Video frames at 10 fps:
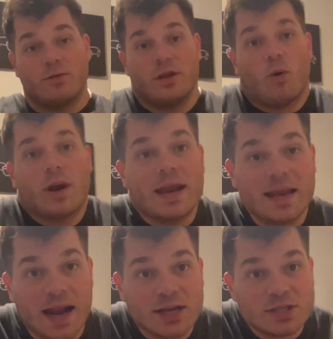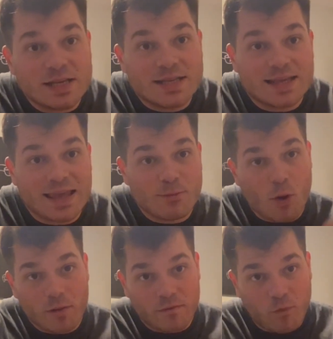really know what I need. I just need to keep
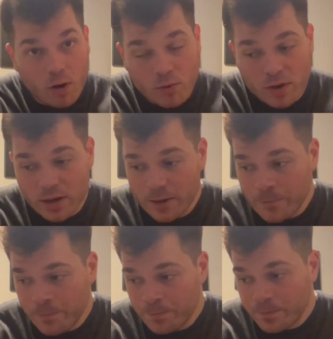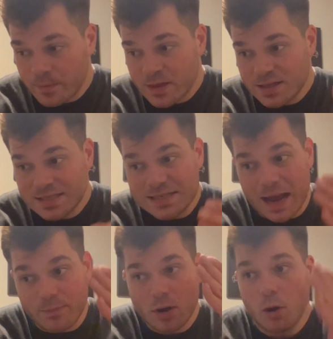going forward,
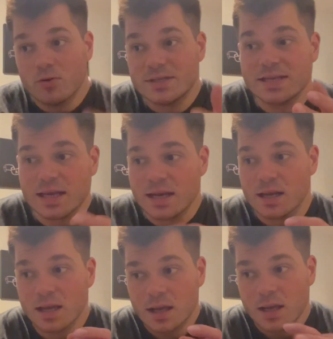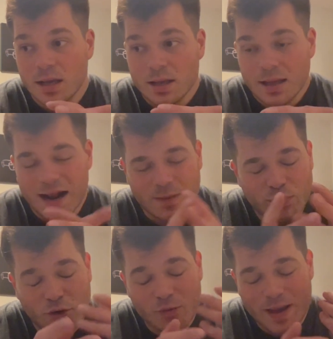stop coasting. And I
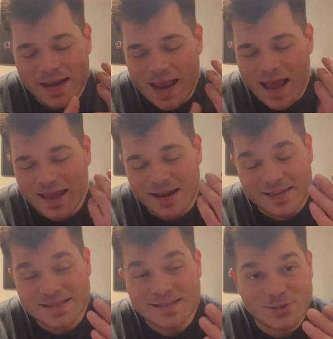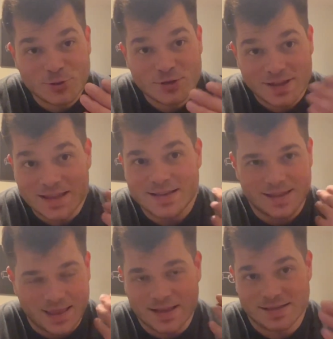pulled my neck, and this is usually
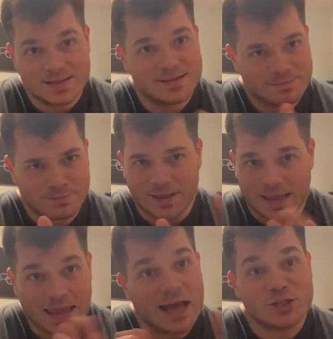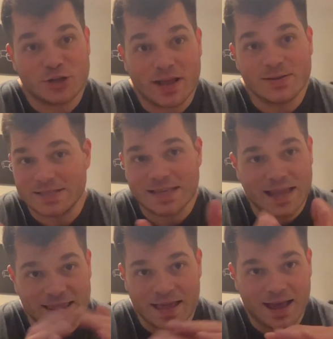like yesterday was the
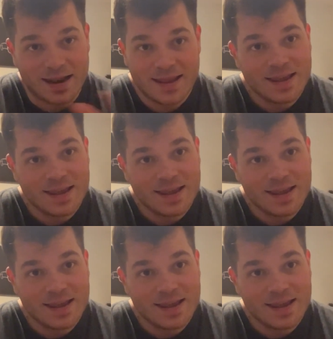day that